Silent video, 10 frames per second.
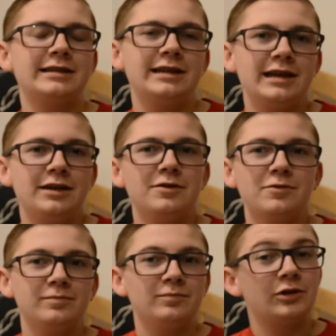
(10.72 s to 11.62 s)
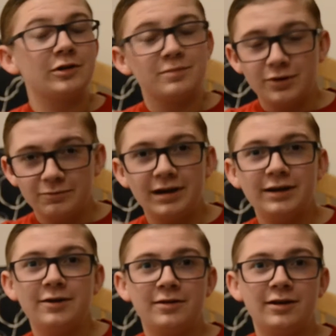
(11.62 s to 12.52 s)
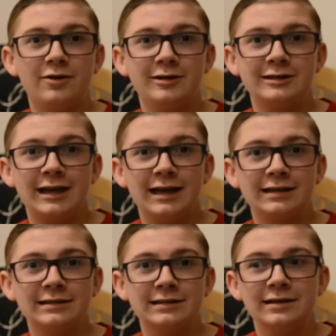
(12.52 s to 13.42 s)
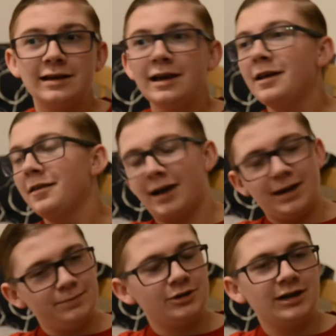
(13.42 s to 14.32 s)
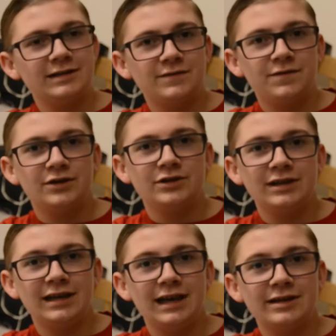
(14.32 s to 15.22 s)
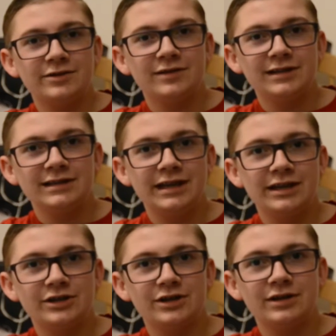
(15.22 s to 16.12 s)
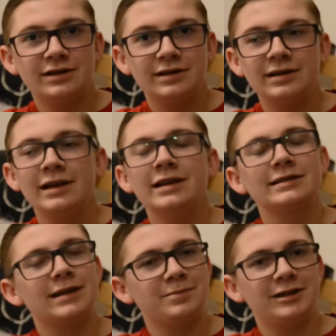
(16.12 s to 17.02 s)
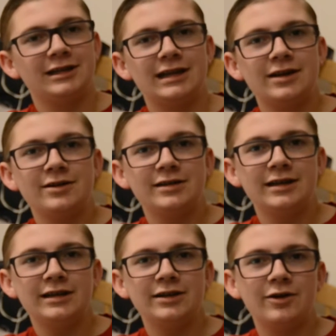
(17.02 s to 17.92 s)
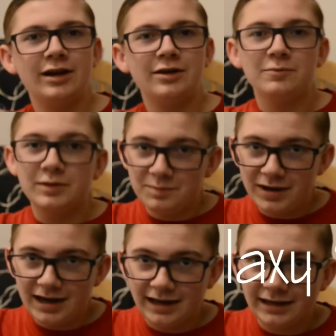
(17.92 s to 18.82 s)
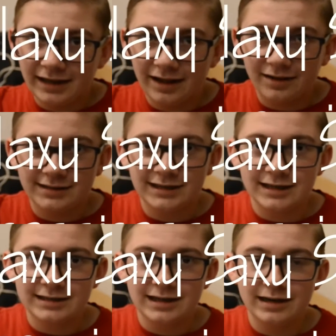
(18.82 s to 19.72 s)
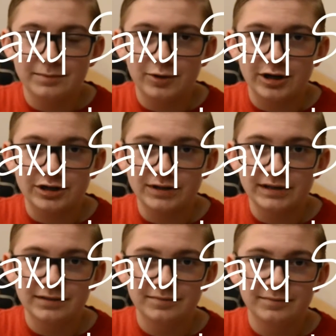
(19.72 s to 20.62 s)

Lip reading: today you can put away your theorist hats. The hype train has officially entered the station. It's time to get down to the nitty-gritty with my Galaxy S9 impressions.